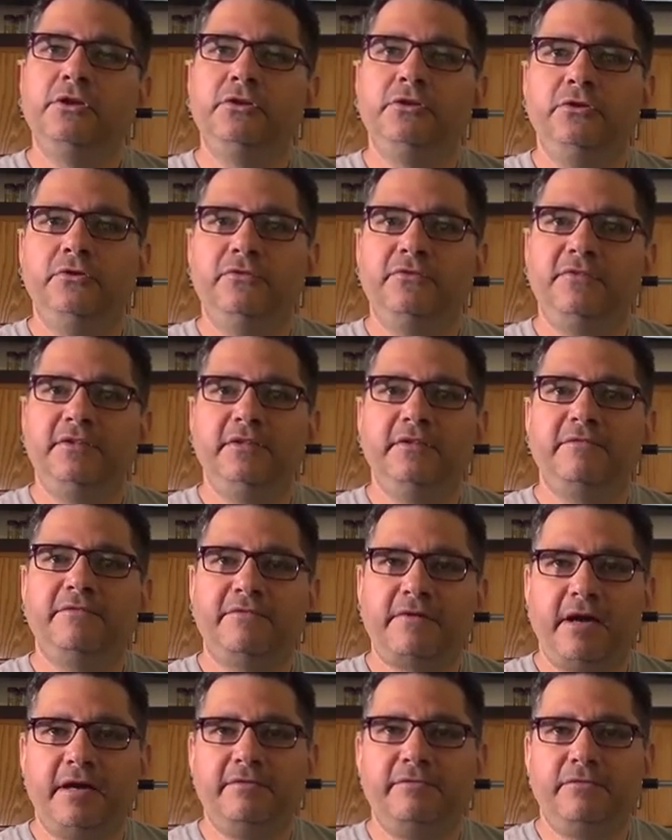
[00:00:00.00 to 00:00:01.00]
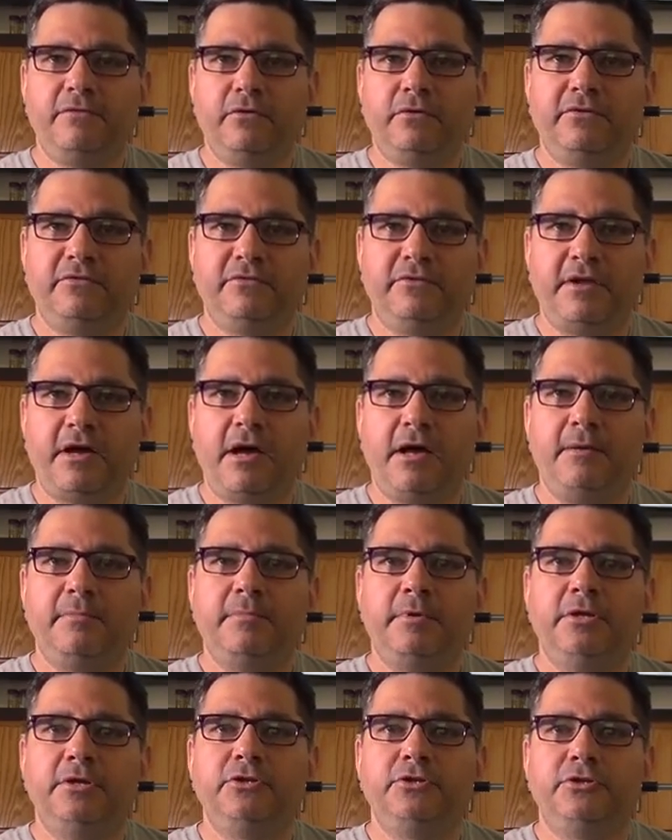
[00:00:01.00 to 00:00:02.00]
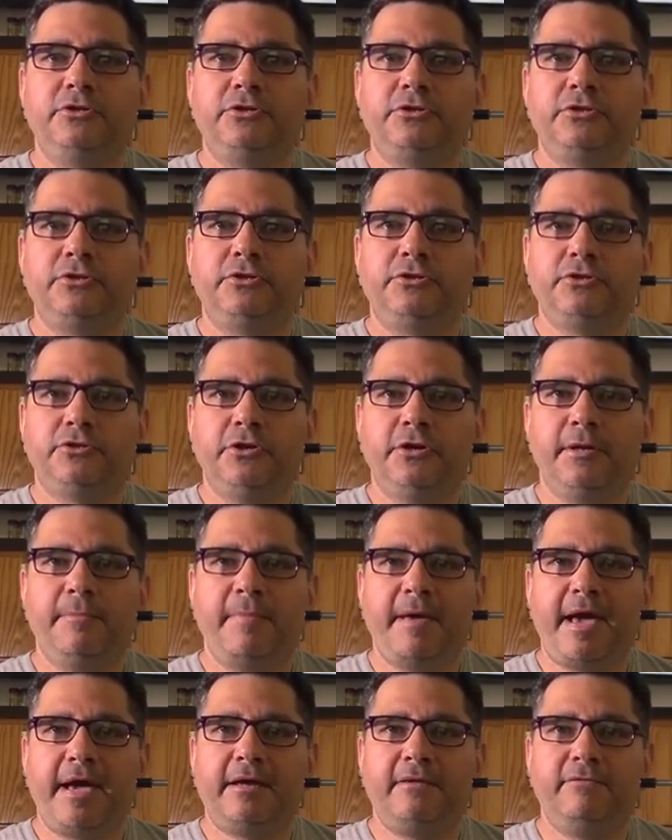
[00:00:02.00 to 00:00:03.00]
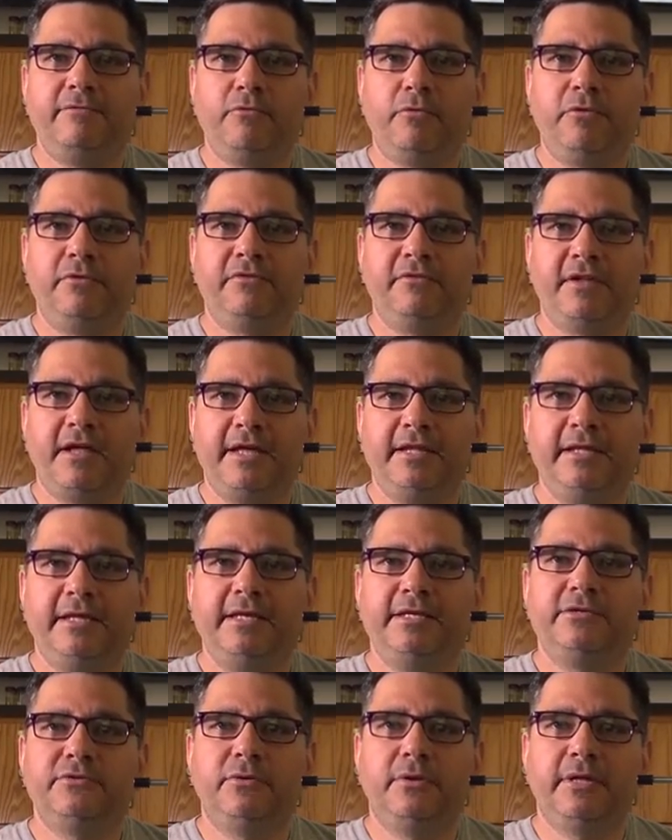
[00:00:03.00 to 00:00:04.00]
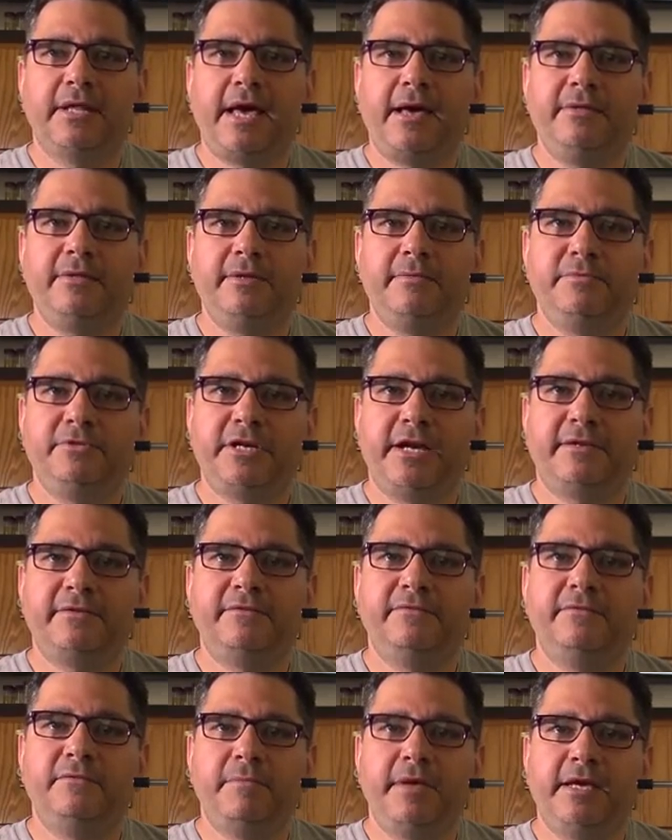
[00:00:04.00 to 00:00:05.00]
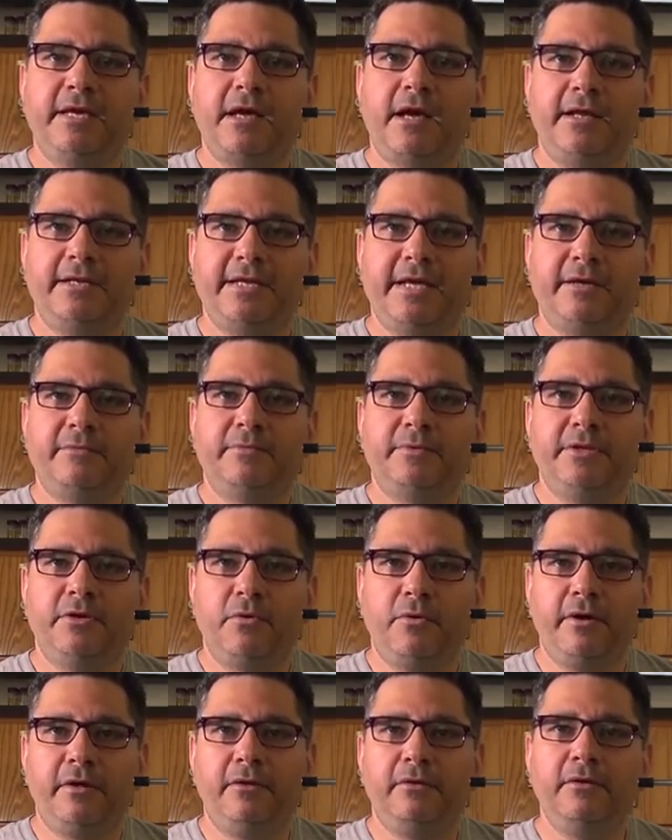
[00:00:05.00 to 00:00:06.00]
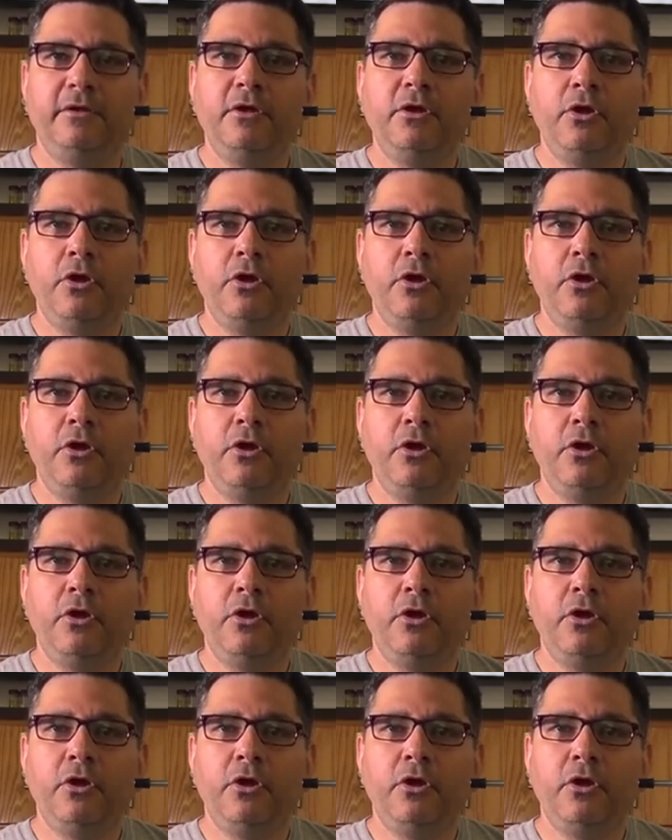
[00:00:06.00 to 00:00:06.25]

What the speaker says: Using the fine focus knob, turn it back and forth slightly to allow the objective to make contact with the oil.